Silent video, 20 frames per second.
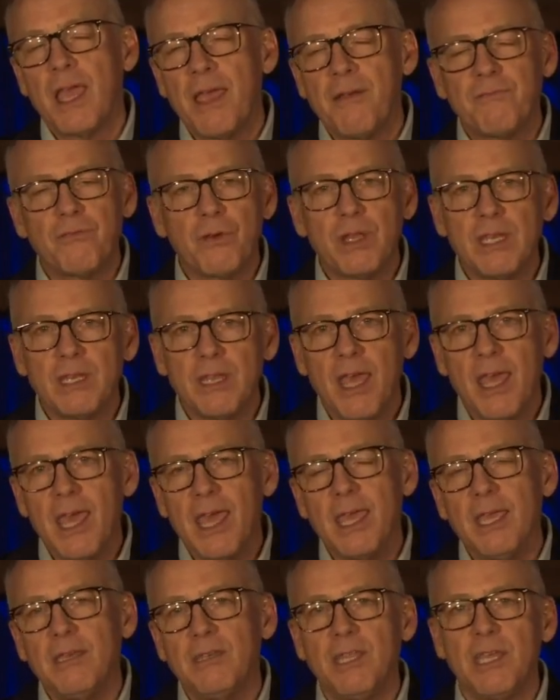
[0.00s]
every
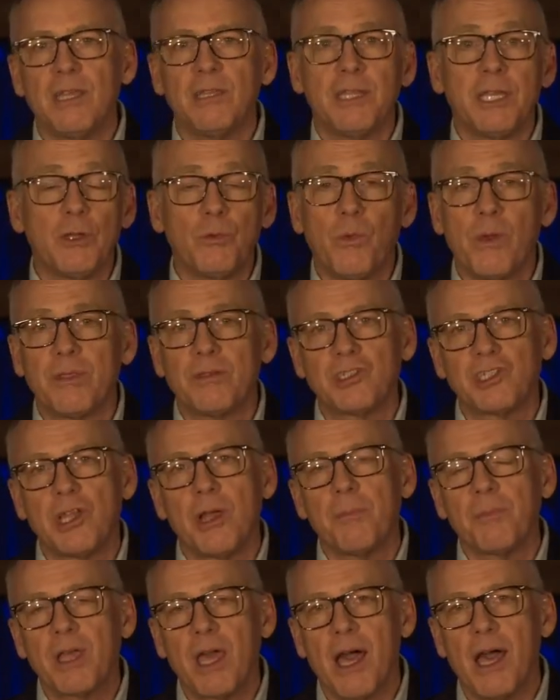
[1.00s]
day dealing with
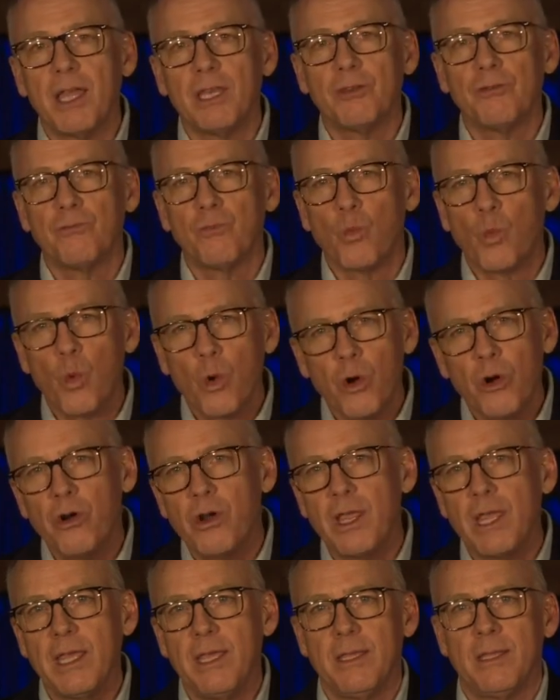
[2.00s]
some kind of
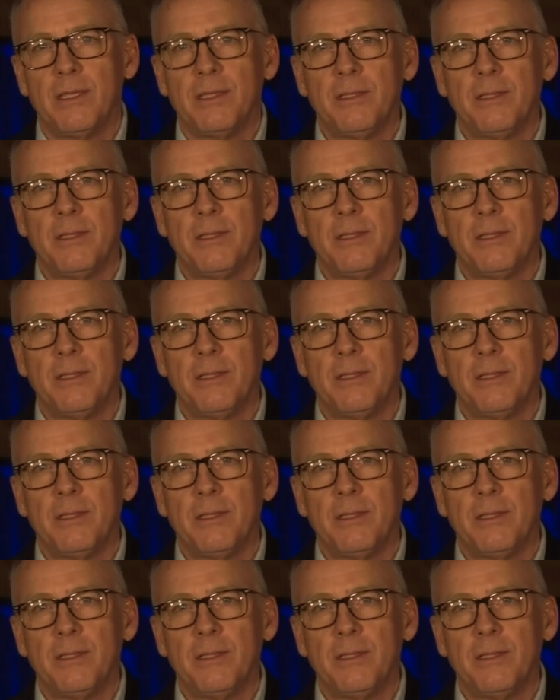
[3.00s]
worry.